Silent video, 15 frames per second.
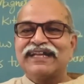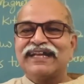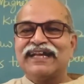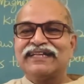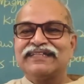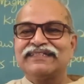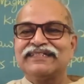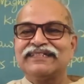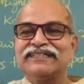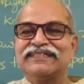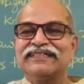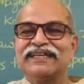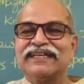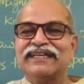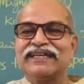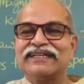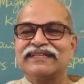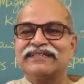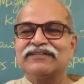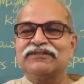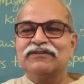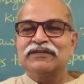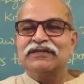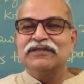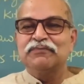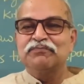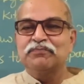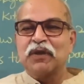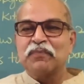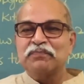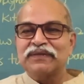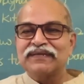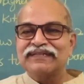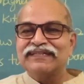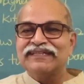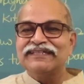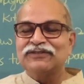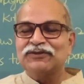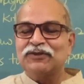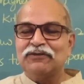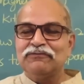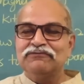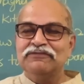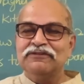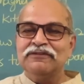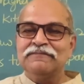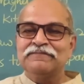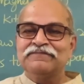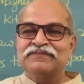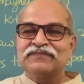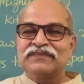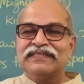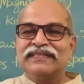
and then they get properties of